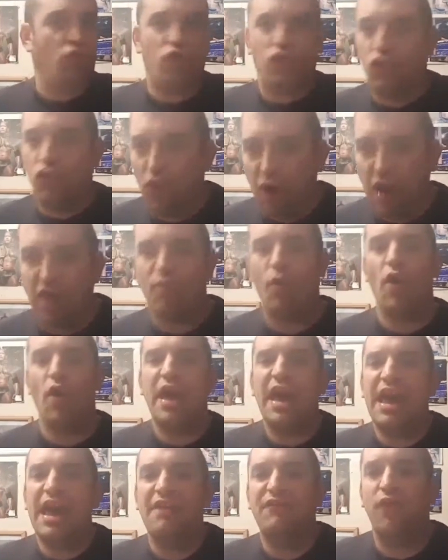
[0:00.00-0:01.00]
Creates more
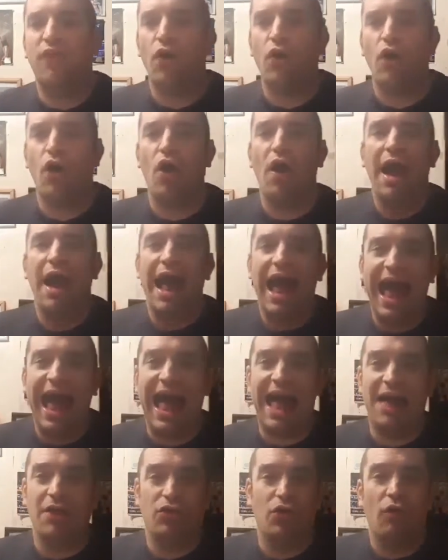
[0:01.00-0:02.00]
heat for her,
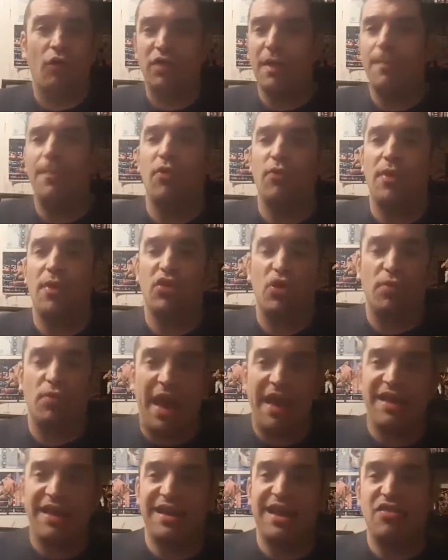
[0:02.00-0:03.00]
and obviously builds momentum
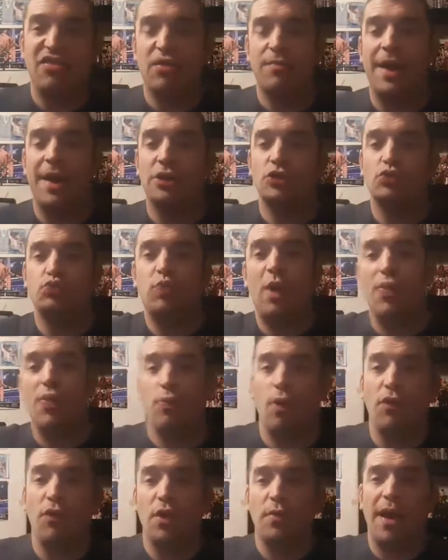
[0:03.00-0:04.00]
heading into match with
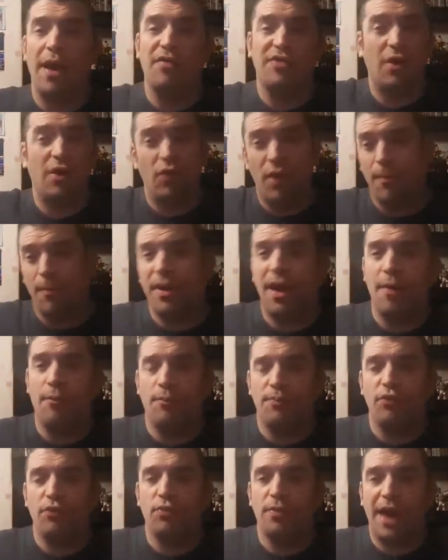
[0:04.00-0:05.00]
Ronda Rousey, which will
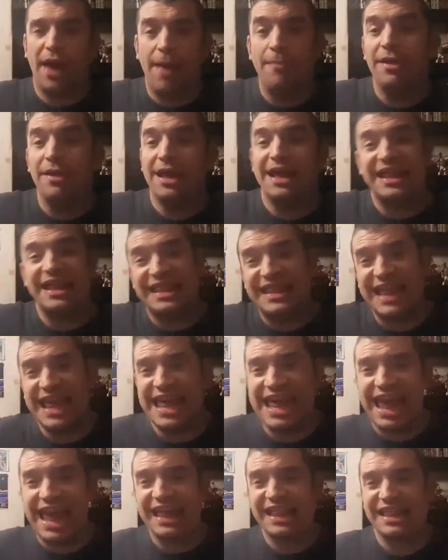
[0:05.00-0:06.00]
presumably be happening at
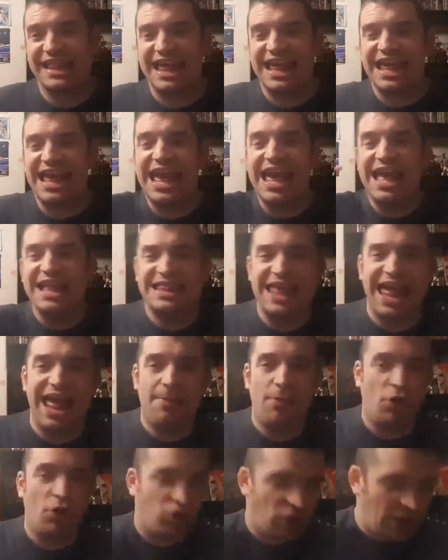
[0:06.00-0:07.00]
TLC
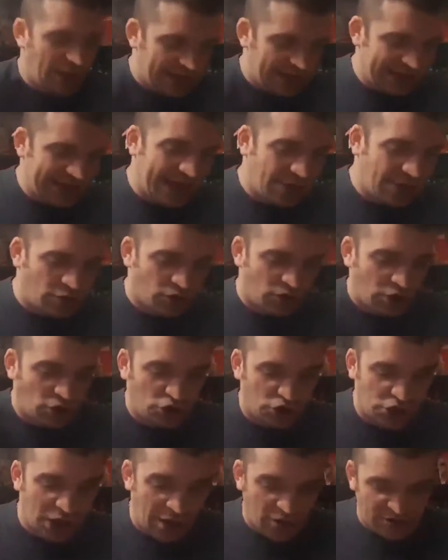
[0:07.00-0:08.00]
Tables, Ladders
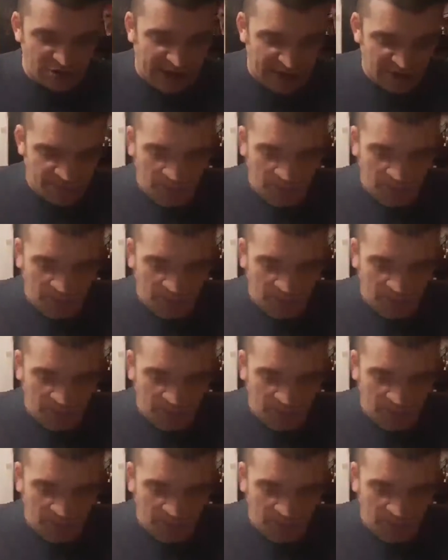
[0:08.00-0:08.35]
and Chairs next